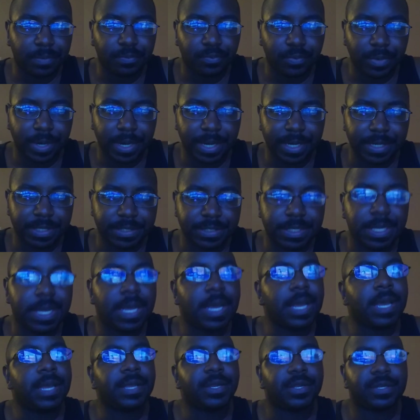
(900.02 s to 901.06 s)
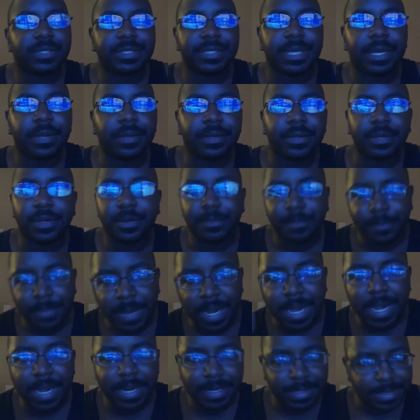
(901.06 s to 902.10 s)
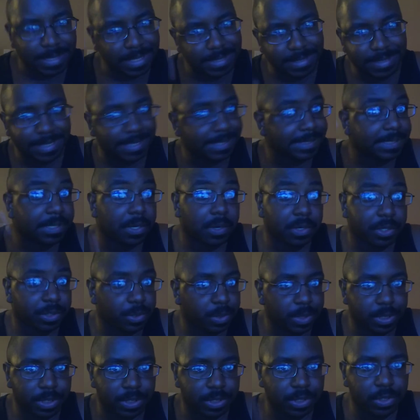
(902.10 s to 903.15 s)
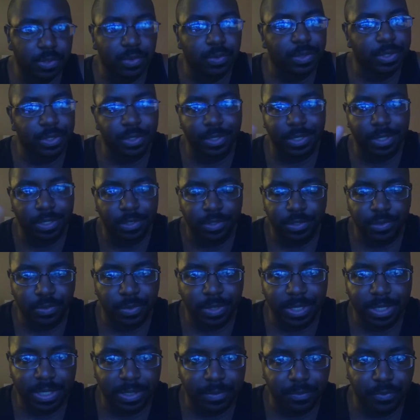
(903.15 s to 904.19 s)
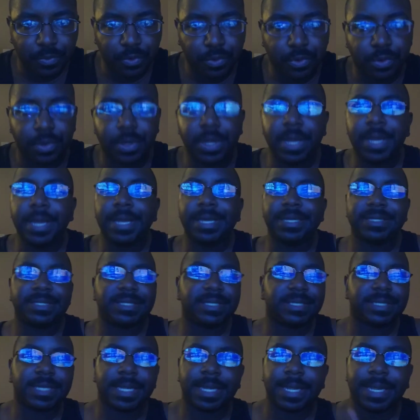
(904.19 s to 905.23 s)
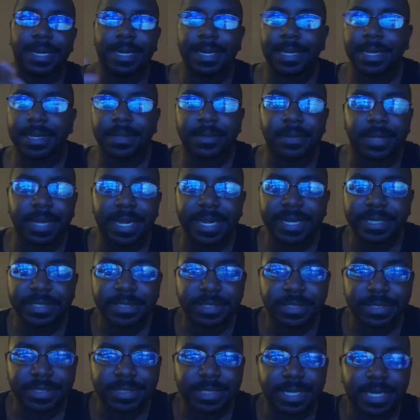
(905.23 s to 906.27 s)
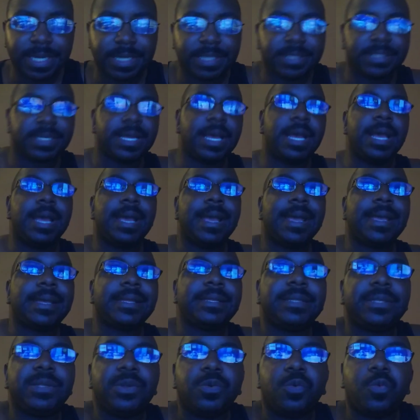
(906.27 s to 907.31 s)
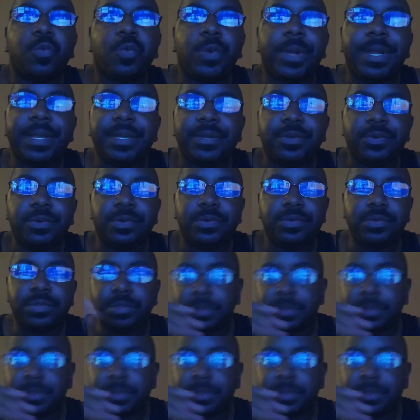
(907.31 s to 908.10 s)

range, you're telling your mind that that's all you can do and you're not gonna do anymore. It's just like any other exercise. When you